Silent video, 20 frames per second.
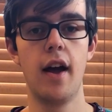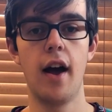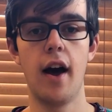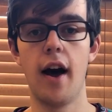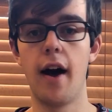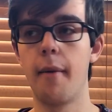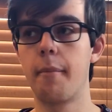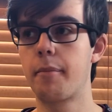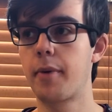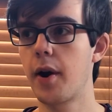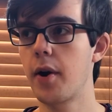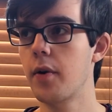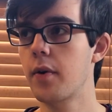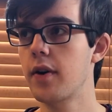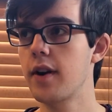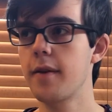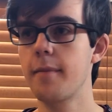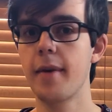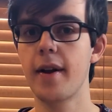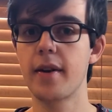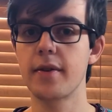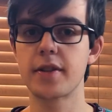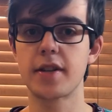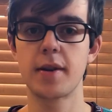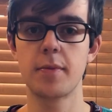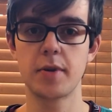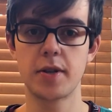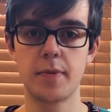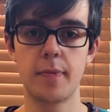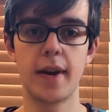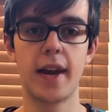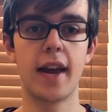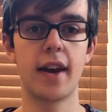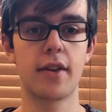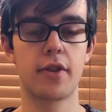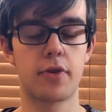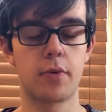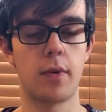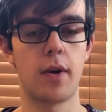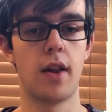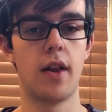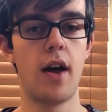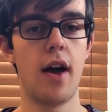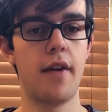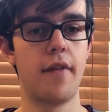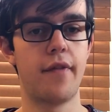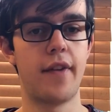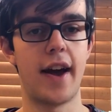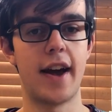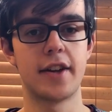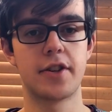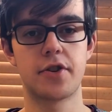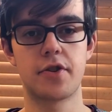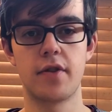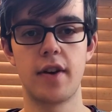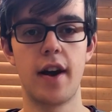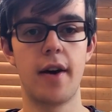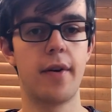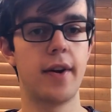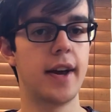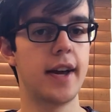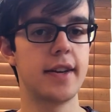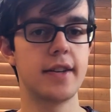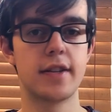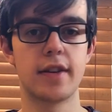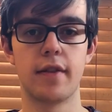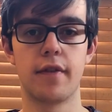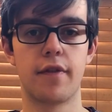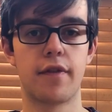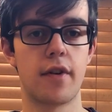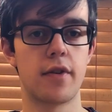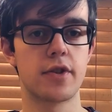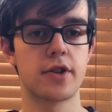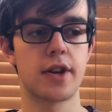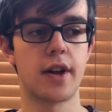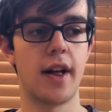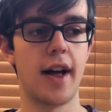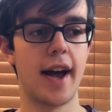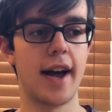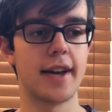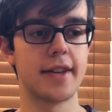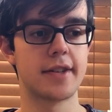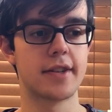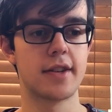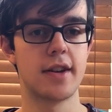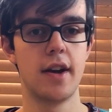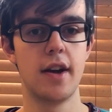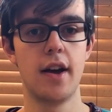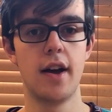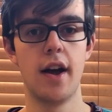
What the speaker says: Priority mail seems to be getting through a lot faster nowadays than first class,